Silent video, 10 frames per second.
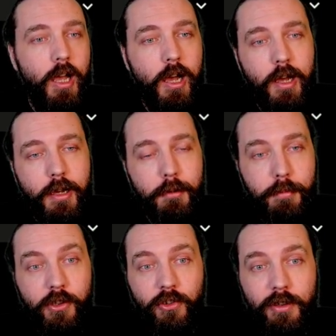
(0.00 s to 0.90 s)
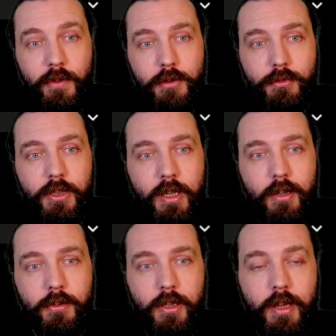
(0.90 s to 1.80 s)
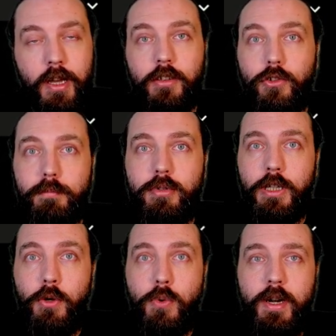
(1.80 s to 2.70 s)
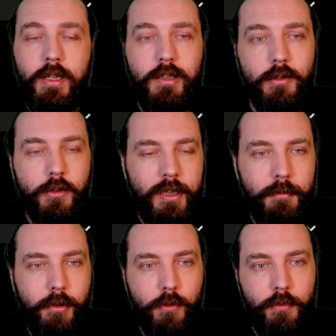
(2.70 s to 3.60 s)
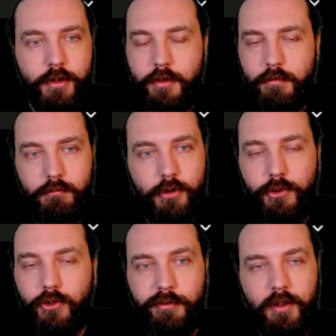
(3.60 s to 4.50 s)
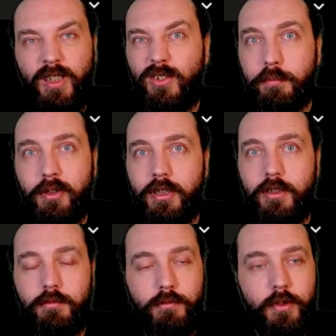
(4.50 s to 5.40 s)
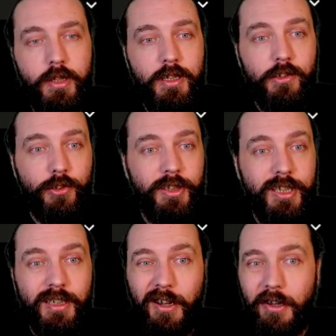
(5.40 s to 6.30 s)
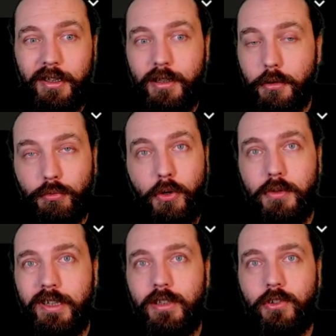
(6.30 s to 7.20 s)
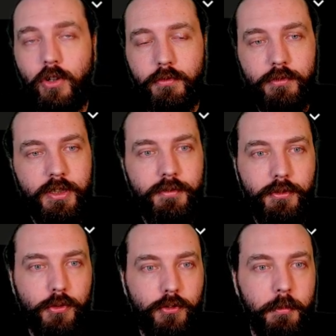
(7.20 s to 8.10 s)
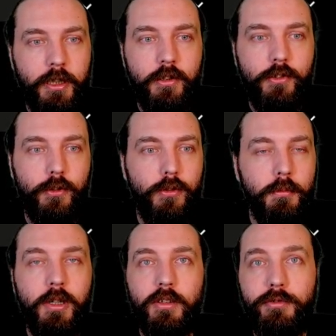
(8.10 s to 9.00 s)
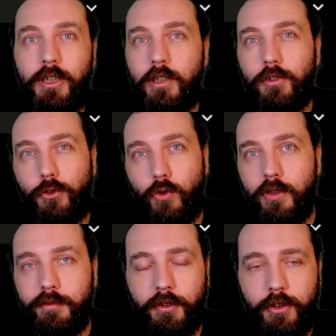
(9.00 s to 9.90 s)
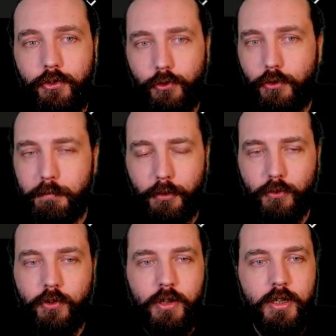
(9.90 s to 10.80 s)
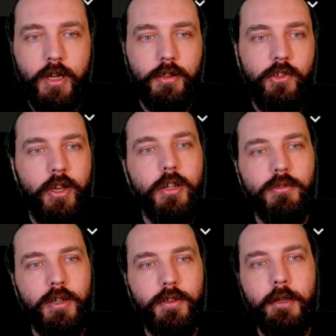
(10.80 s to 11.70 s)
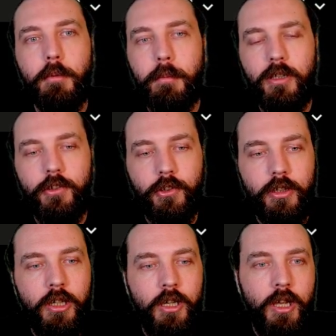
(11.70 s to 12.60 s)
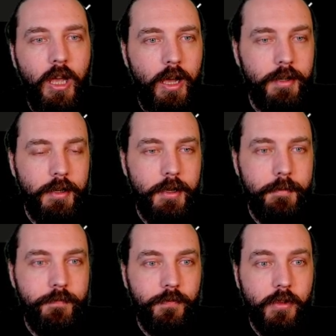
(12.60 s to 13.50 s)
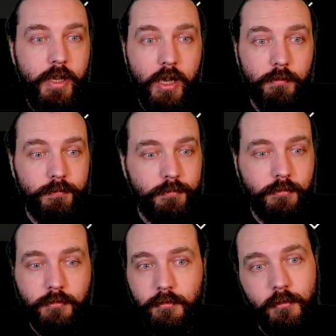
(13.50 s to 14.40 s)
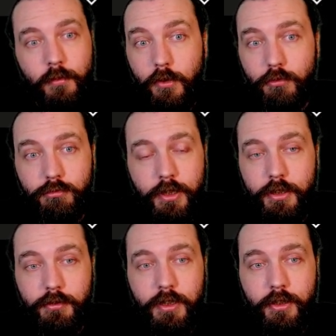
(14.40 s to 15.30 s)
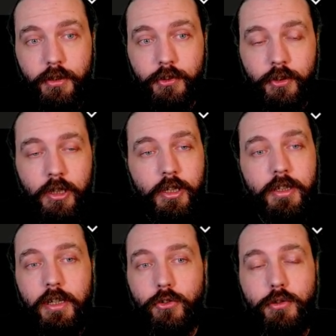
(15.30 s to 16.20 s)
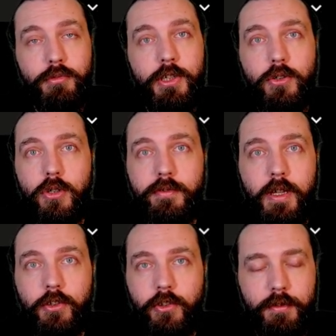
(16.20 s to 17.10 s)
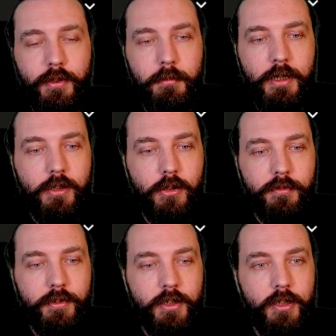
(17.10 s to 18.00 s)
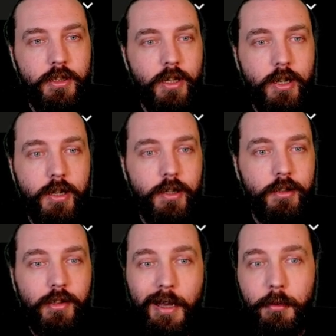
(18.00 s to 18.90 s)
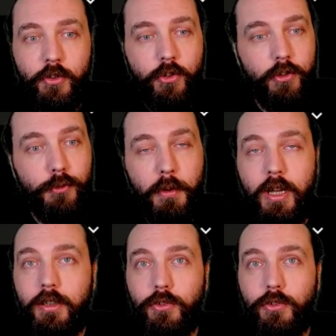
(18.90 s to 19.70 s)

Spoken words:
But the CV3K, on the other hand, pretty quick. It will keep up with cruiser fleets pretty easily, and I throw these on reinforcement into my frigate destroyer fleets just to boost the anti-aircraft capability. And really, really good. The extra three corvettes definitely make up for the damage as well.